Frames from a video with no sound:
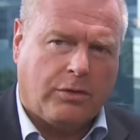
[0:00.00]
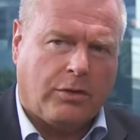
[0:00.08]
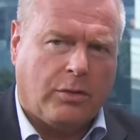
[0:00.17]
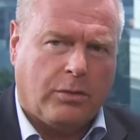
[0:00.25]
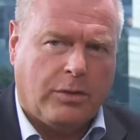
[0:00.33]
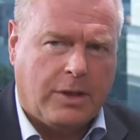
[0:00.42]

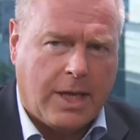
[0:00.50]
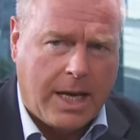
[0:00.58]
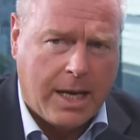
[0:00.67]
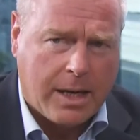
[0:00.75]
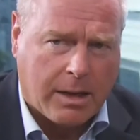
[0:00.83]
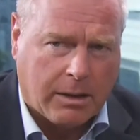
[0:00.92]
to
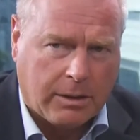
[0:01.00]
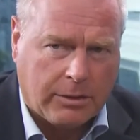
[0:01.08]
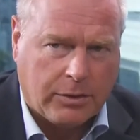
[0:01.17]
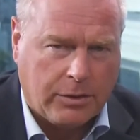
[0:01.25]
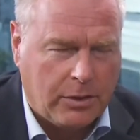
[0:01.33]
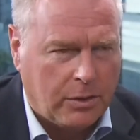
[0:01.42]
dare
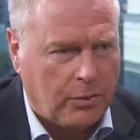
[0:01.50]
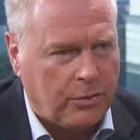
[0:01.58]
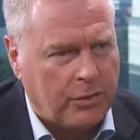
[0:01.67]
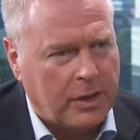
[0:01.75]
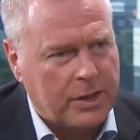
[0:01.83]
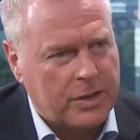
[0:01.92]
to do
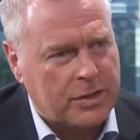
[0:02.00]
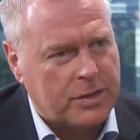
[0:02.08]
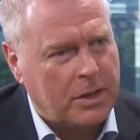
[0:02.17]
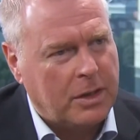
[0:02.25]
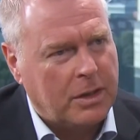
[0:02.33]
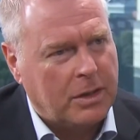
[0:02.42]
things
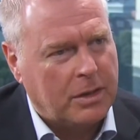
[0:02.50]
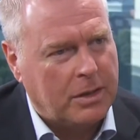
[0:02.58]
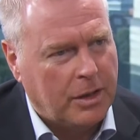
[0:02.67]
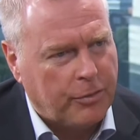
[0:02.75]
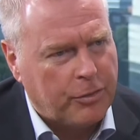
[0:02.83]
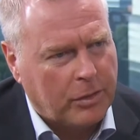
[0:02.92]

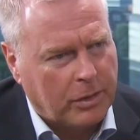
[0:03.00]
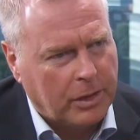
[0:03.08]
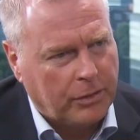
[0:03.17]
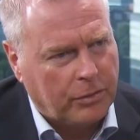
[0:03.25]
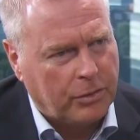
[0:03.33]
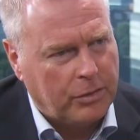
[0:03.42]

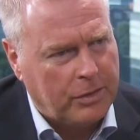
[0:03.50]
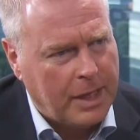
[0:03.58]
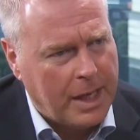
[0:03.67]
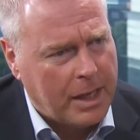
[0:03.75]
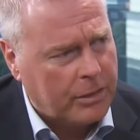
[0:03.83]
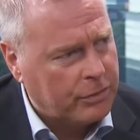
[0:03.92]
differently, to
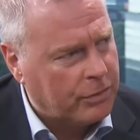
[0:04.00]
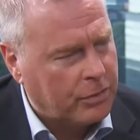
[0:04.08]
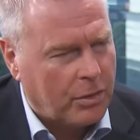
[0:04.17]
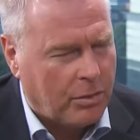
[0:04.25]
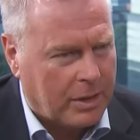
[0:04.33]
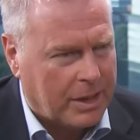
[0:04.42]
dare to
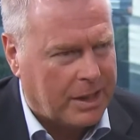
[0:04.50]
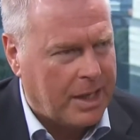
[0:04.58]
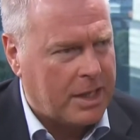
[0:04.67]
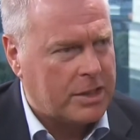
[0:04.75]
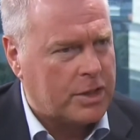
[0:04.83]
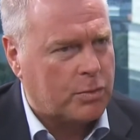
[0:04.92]
go
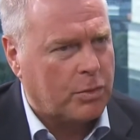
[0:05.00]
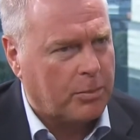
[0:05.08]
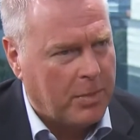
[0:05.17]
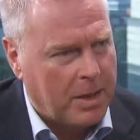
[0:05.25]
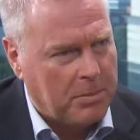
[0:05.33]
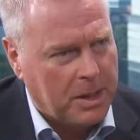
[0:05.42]
against what
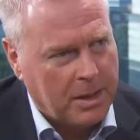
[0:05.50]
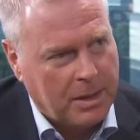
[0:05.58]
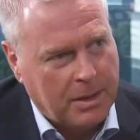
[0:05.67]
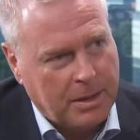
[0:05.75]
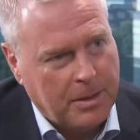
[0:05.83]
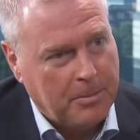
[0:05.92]
may be
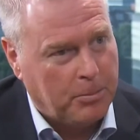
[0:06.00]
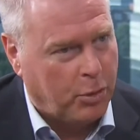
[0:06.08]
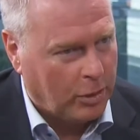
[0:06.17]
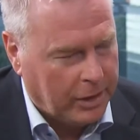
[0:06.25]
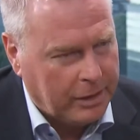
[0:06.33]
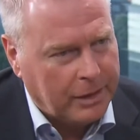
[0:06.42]

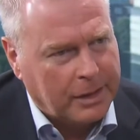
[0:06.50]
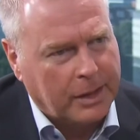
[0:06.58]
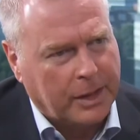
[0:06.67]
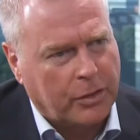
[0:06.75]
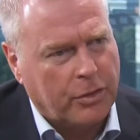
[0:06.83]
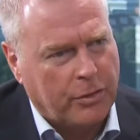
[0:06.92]

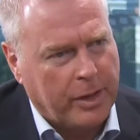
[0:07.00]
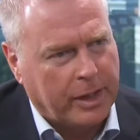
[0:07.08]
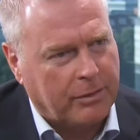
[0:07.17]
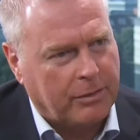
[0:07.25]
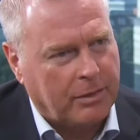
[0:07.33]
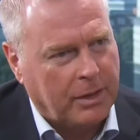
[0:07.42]
politically
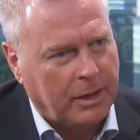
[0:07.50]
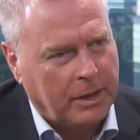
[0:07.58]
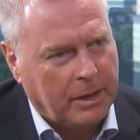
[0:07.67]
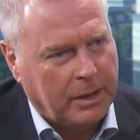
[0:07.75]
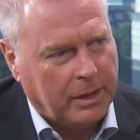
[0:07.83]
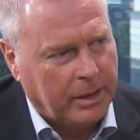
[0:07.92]
correct.
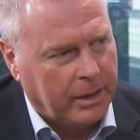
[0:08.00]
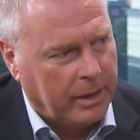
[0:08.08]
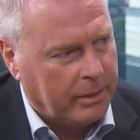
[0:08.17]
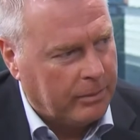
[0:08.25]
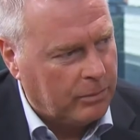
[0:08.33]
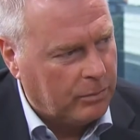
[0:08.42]

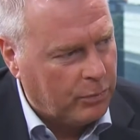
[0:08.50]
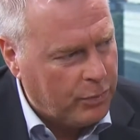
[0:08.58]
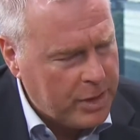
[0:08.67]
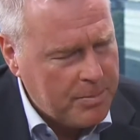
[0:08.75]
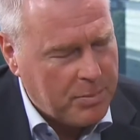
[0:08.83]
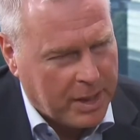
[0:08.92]

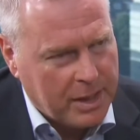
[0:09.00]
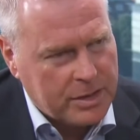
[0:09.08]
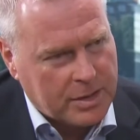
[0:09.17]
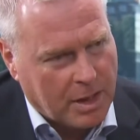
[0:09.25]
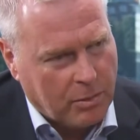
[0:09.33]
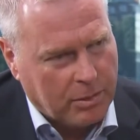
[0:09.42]
We
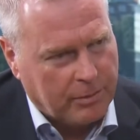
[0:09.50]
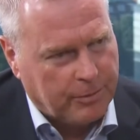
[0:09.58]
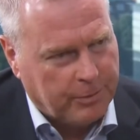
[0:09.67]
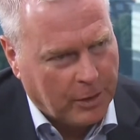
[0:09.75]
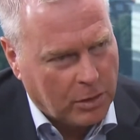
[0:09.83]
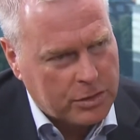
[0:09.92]
base our
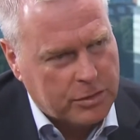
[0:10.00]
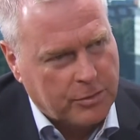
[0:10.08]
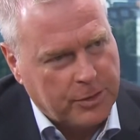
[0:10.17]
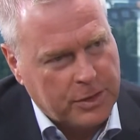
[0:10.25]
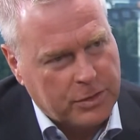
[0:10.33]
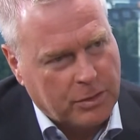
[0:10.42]

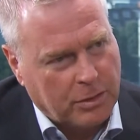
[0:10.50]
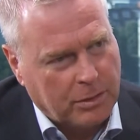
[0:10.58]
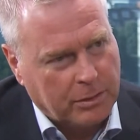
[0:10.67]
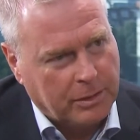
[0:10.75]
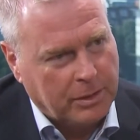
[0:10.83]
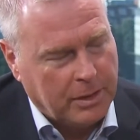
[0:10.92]
philosophies
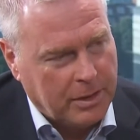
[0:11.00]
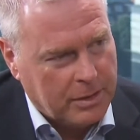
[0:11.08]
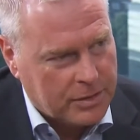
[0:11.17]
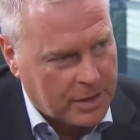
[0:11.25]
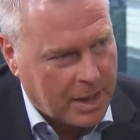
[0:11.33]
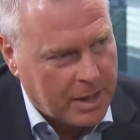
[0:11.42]
on
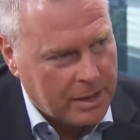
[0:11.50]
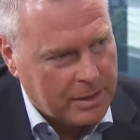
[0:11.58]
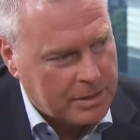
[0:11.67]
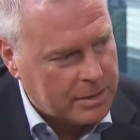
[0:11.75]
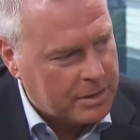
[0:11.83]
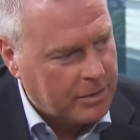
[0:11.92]

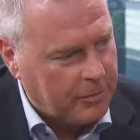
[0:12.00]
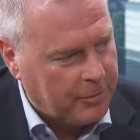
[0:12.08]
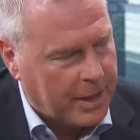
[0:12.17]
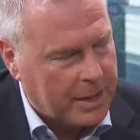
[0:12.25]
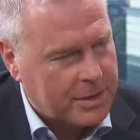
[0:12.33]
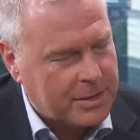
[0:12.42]
science,
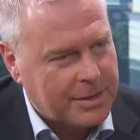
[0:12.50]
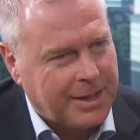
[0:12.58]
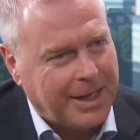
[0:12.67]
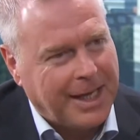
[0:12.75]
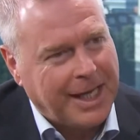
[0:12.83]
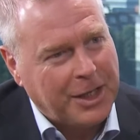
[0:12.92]
facts,
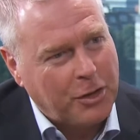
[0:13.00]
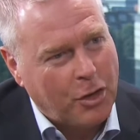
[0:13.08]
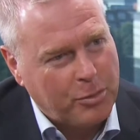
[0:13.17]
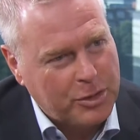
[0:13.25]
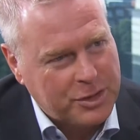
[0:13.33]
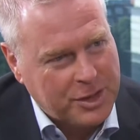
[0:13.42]
and
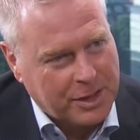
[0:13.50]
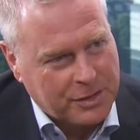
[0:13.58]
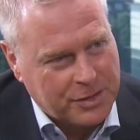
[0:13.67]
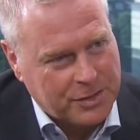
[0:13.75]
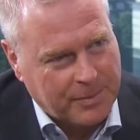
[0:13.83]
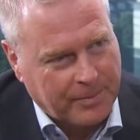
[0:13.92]
common
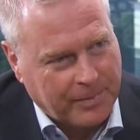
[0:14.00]
sense,